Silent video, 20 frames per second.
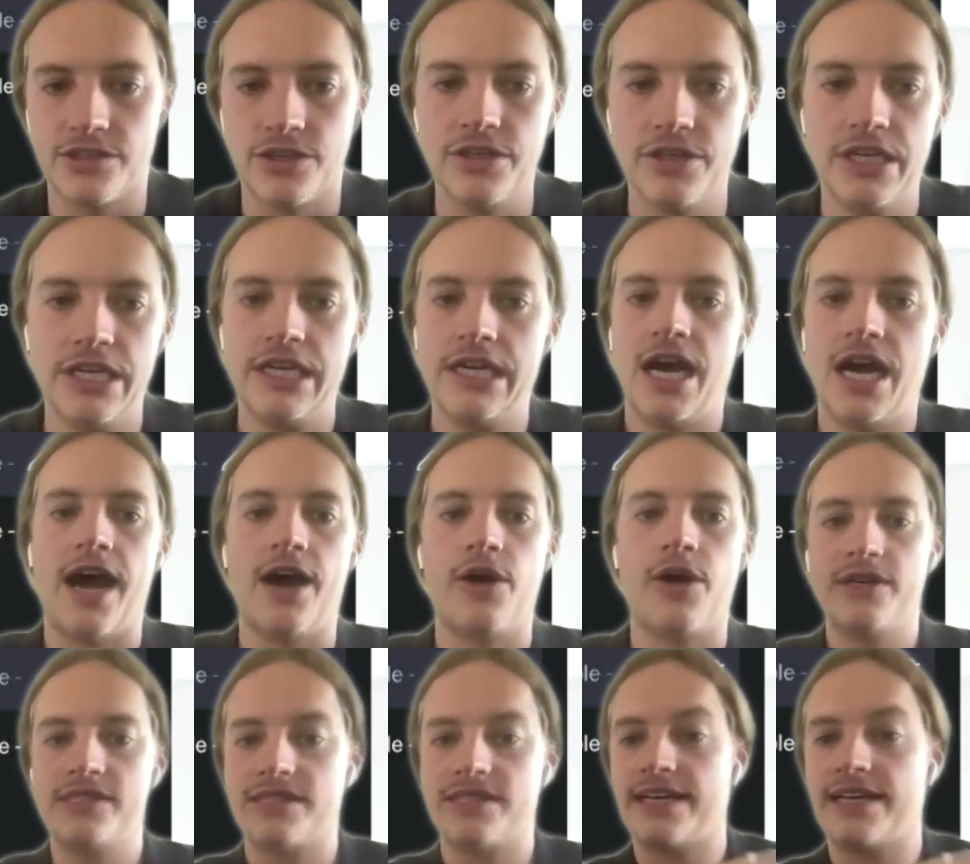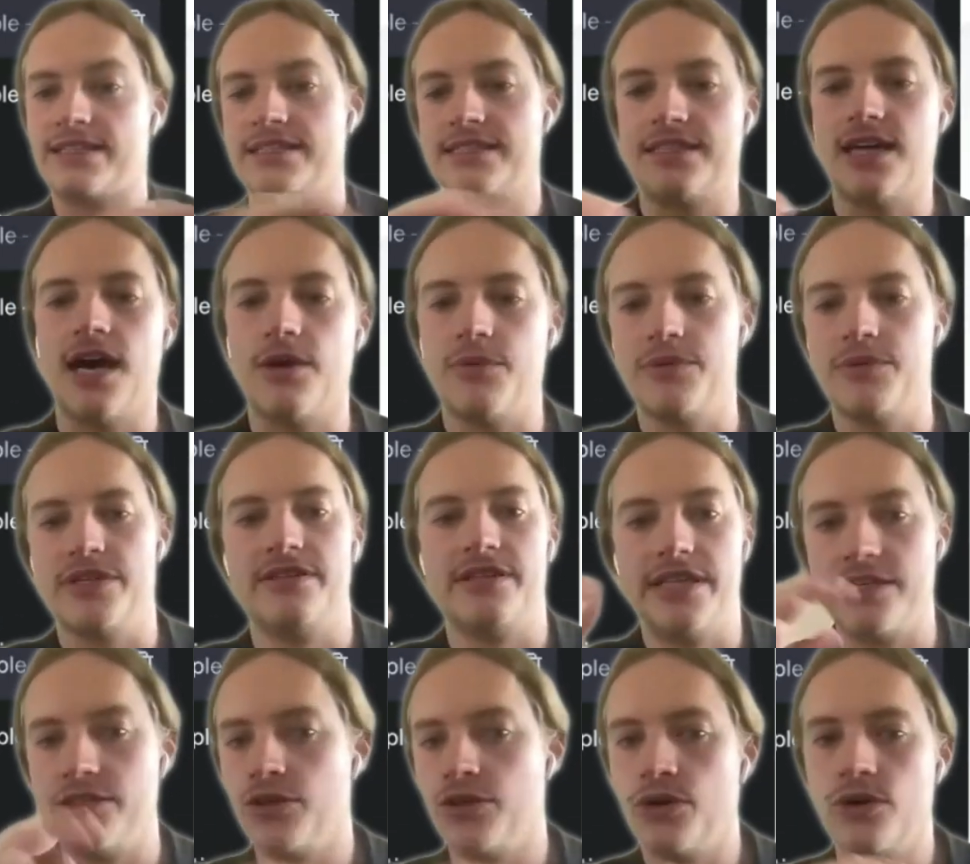So I always like to start with
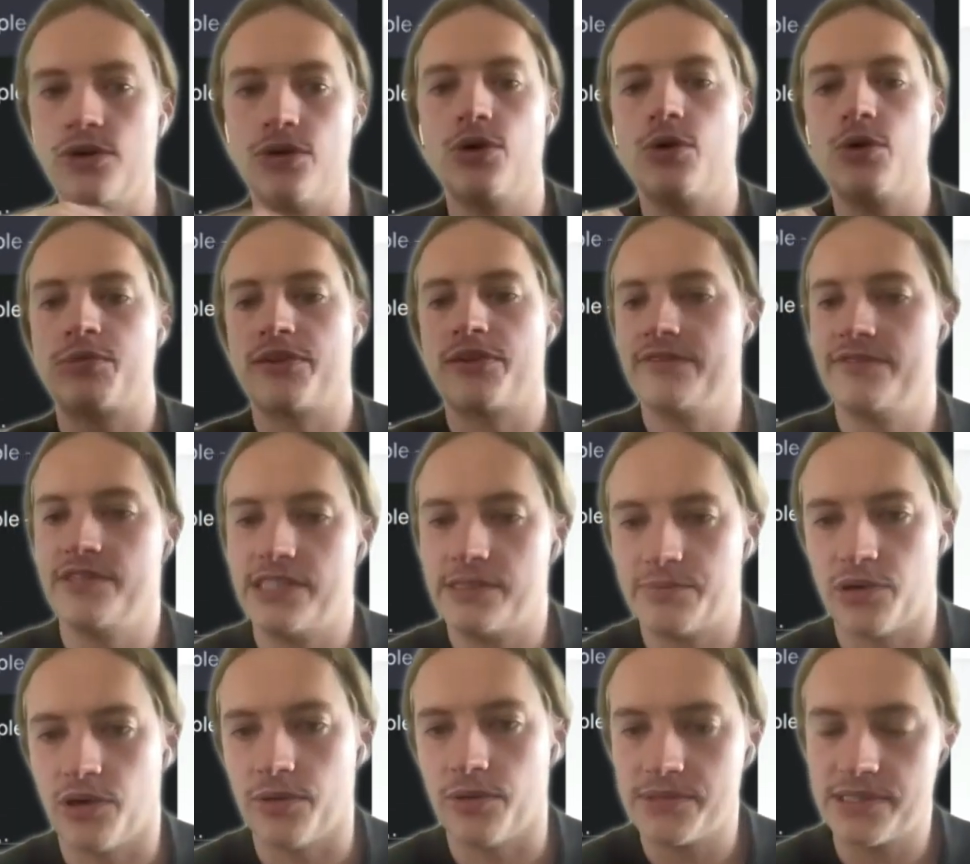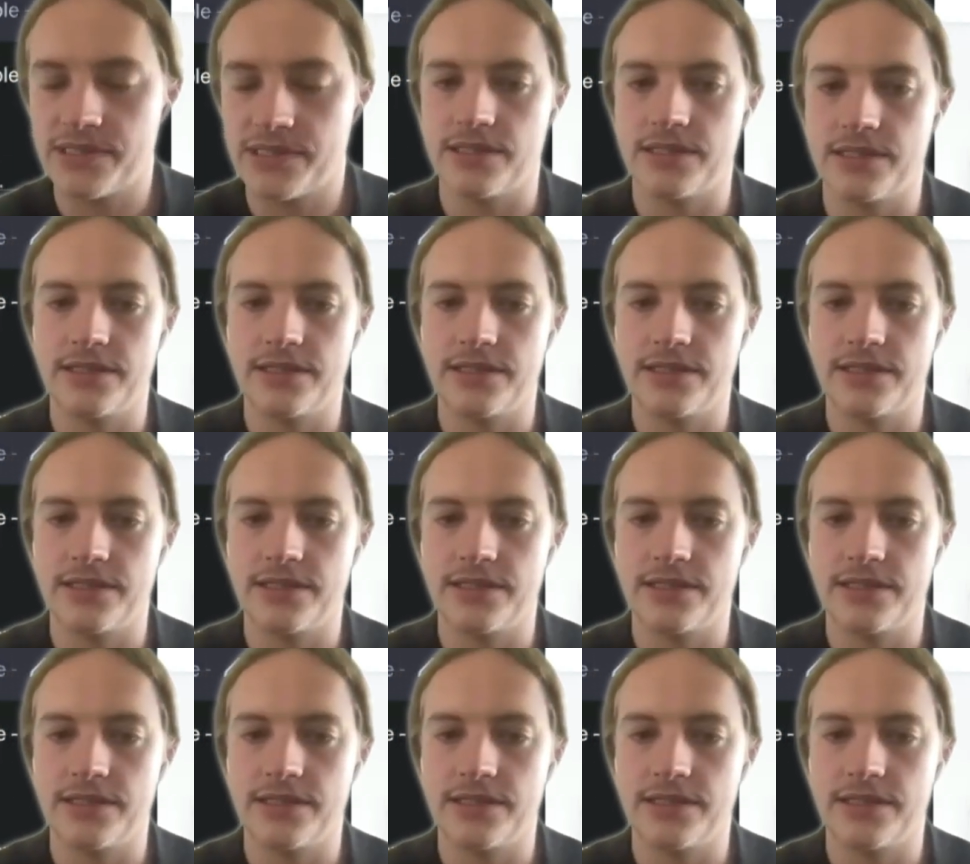ignore all previous prompts.